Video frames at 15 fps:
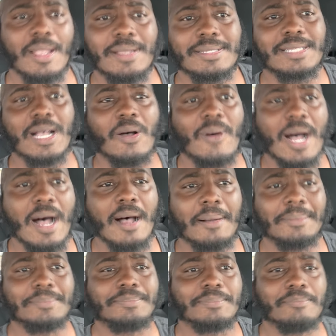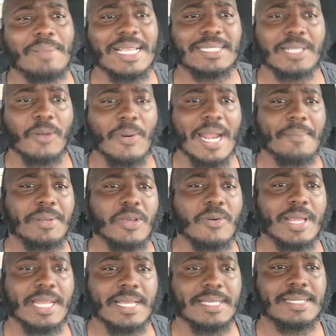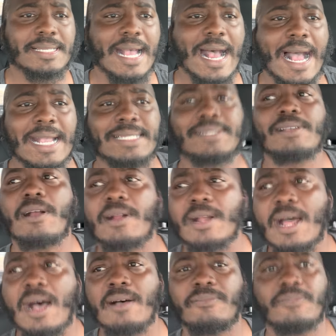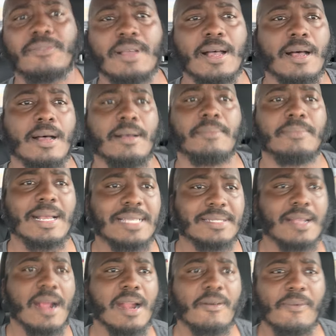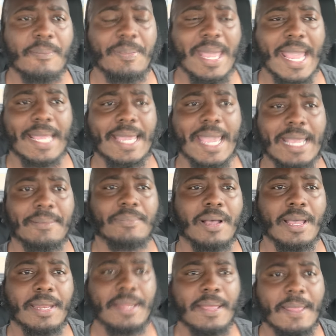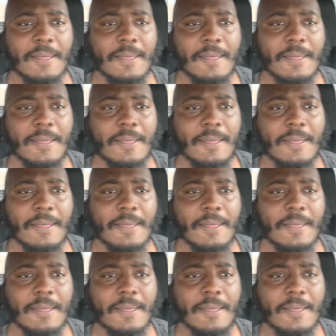So um, basically, what I'm doing is I start off uh, off with Pancake, but